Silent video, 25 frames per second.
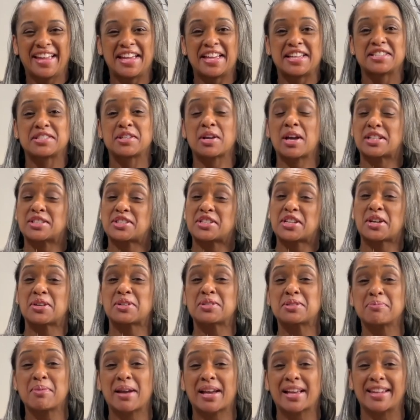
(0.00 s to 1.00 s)
So I
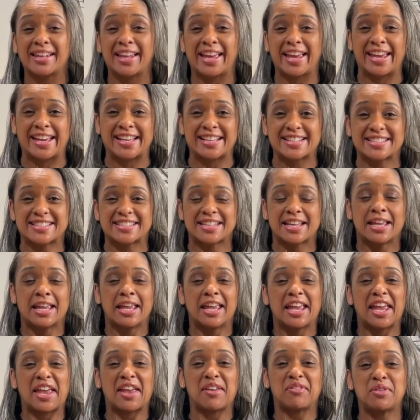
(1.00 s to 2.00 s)
chose my glass.
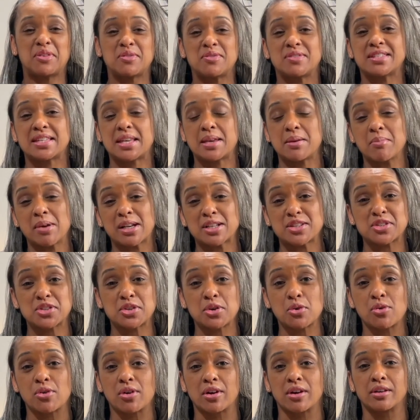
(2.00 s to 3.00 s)
If you see my
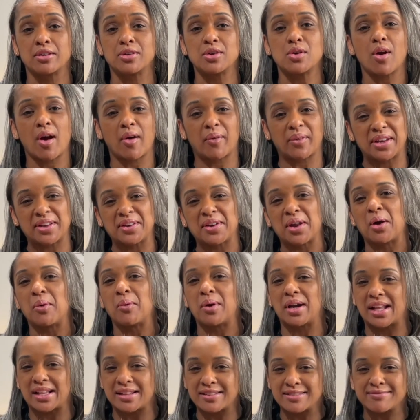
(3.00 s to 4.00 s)
short, you already know
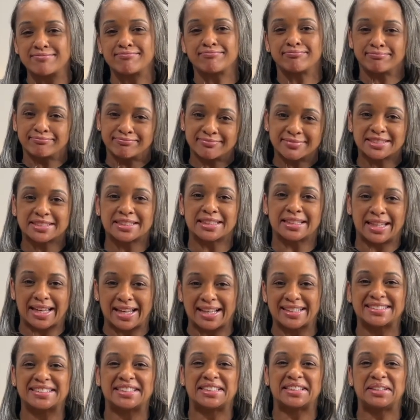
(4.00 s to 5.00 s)
what I
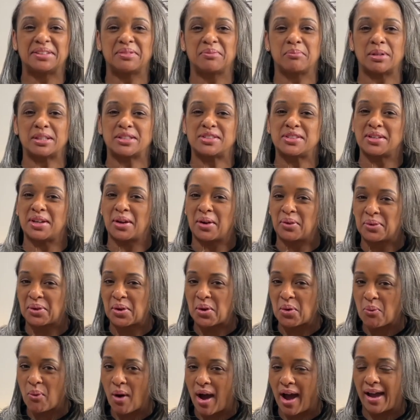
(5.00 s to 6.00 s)
selected, but you don't know
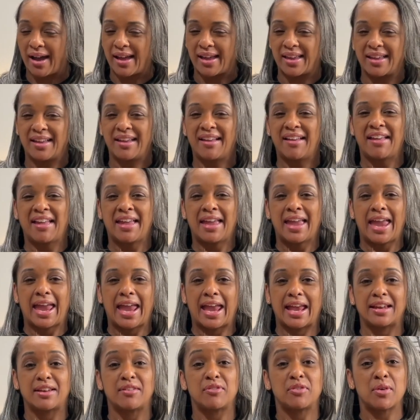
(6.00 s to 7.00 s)
why.
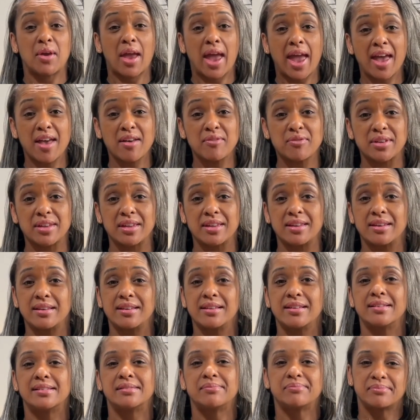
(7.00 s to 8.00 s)
And if you haven't,
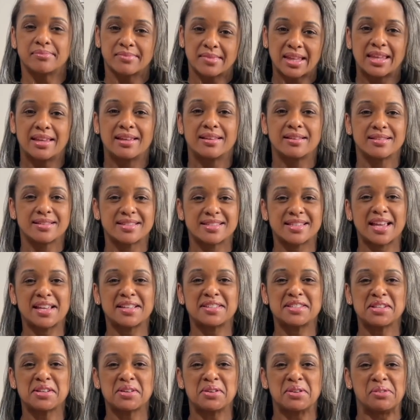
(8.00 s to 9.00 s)
stay
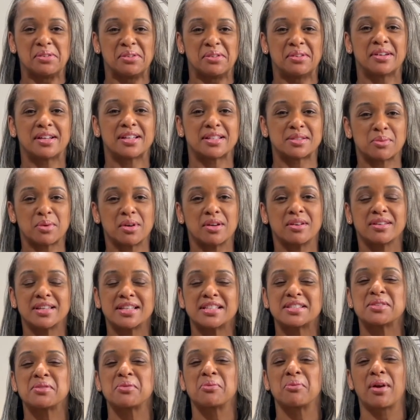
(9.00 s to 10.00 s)
tuned because we're going to get
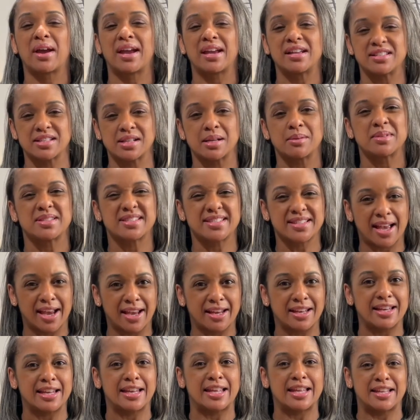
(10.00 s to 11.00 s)
to the range and I'm going to sight
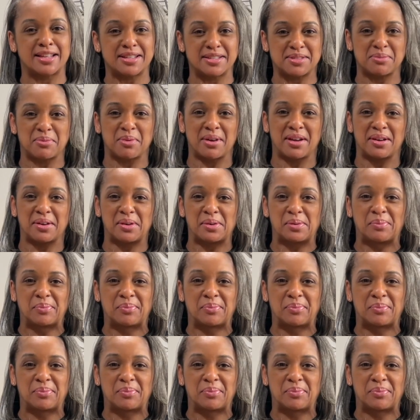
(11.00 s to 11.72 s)
it in as well.